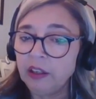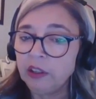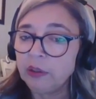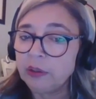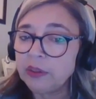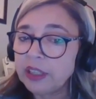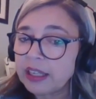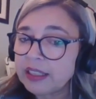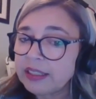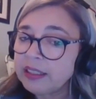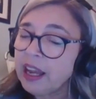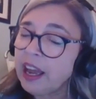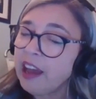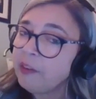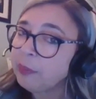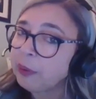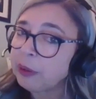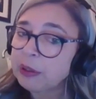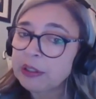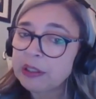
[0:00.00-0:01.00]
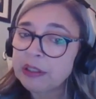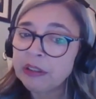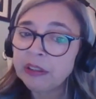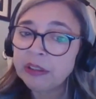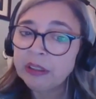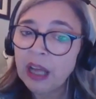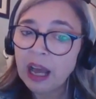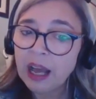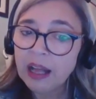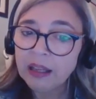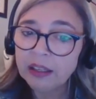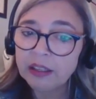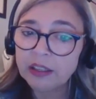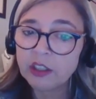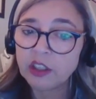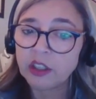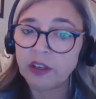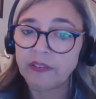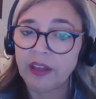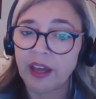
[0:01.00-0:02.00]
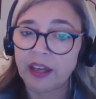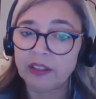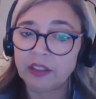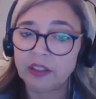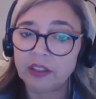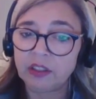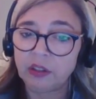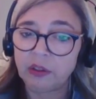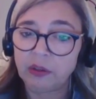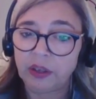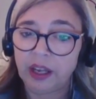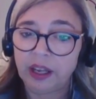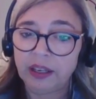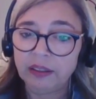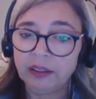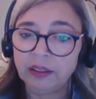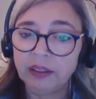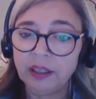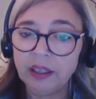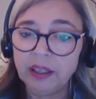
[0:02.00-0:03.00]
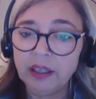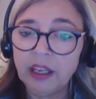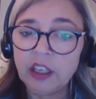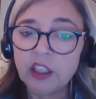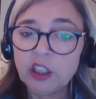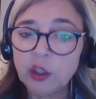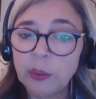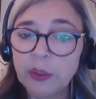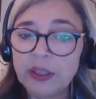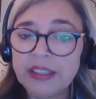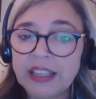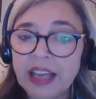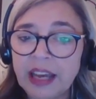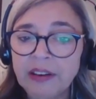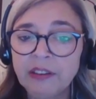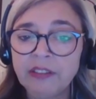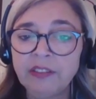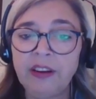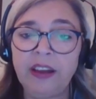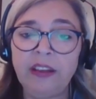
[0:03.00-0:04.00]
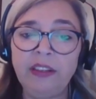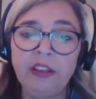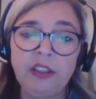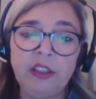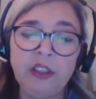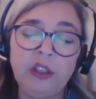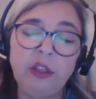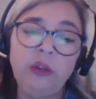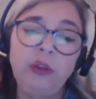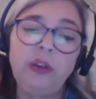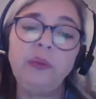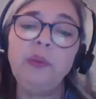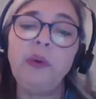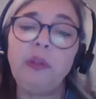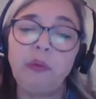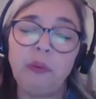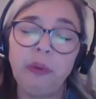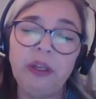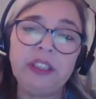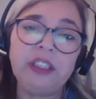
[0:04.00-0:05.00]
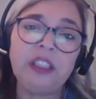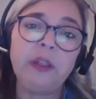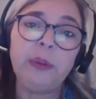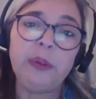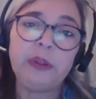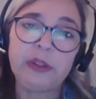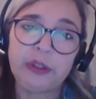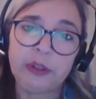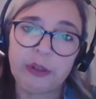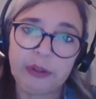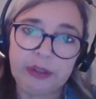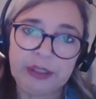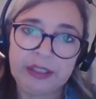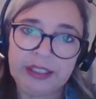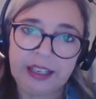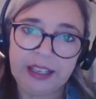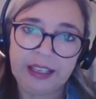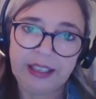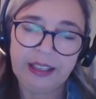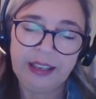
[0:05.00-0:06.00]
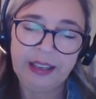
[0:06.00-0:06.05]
who doesn't have personal knowledge of that student to identify the student with reasonable certainty.